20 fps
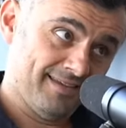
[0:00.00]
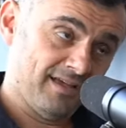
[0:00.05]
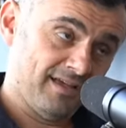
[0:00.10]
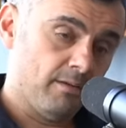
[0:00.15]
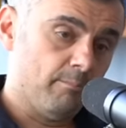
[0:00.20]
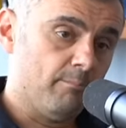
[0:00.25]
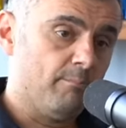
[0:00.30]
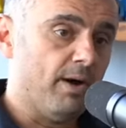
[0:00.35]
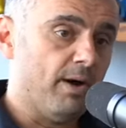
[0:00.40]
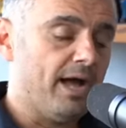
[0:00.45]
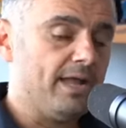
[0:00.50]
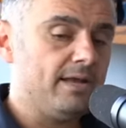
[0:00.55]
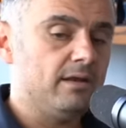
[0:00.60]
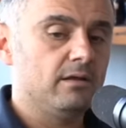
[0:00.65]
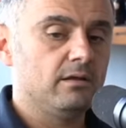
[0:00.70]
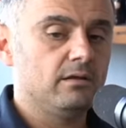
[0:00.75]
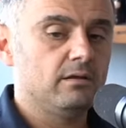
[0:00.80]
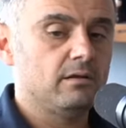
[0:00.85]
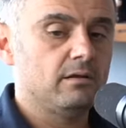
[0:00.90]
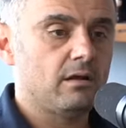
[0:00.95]
But
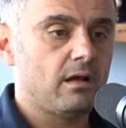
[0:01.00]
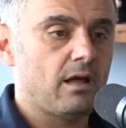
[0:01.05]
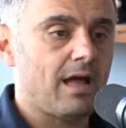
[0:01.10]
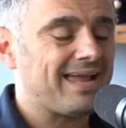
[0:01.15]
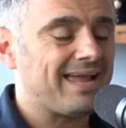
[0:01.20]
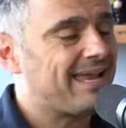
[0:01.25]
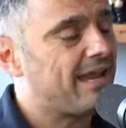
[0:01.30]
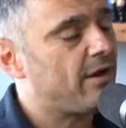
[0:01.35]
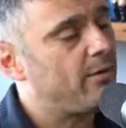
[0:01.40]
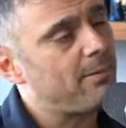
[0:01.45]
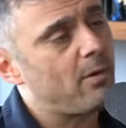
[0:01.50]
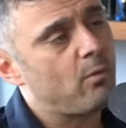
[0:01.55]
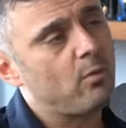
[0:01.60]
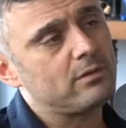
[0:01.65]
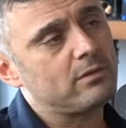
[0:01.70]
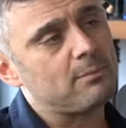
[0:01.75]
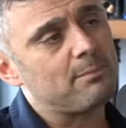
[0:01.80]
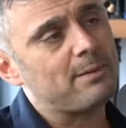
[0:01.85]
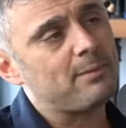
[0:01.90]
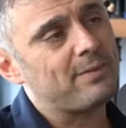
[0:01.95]
I care about what
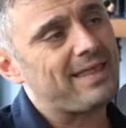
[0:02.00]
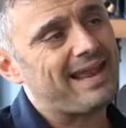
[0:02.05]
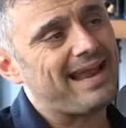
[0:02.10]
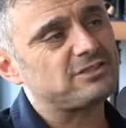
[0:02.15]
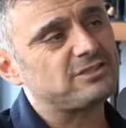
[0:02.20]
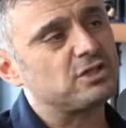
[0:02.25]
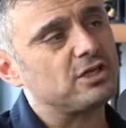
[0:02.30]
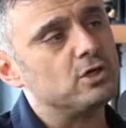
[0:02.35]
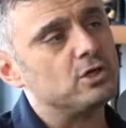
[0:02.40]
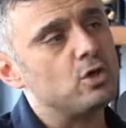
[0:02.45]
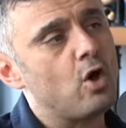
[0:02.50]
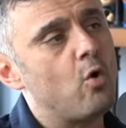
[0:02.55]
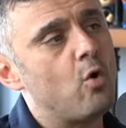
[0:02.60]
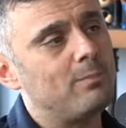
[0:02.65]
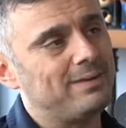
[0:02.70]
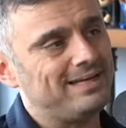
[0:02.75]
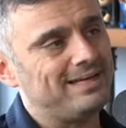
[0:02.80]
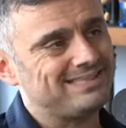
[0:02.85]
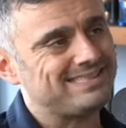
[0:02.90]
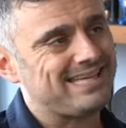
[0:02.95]
the people that actually know
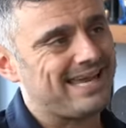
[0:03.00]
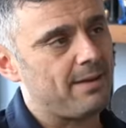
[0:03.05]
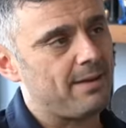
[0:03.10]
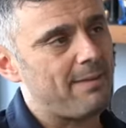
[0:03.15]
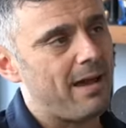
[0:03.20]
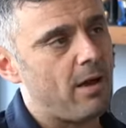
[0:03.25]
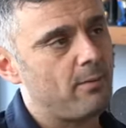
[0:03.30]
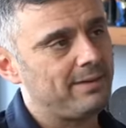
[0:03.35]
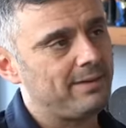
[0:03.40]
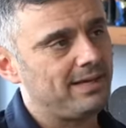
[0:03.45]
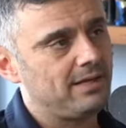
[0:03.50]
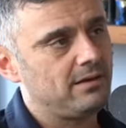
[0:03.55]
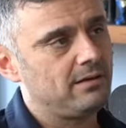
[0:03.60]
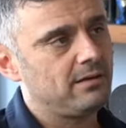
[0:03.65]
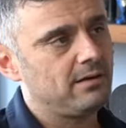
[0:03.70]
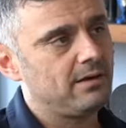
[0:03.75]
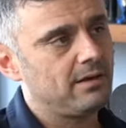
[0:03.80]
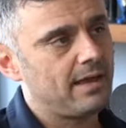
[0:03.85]
me say about me.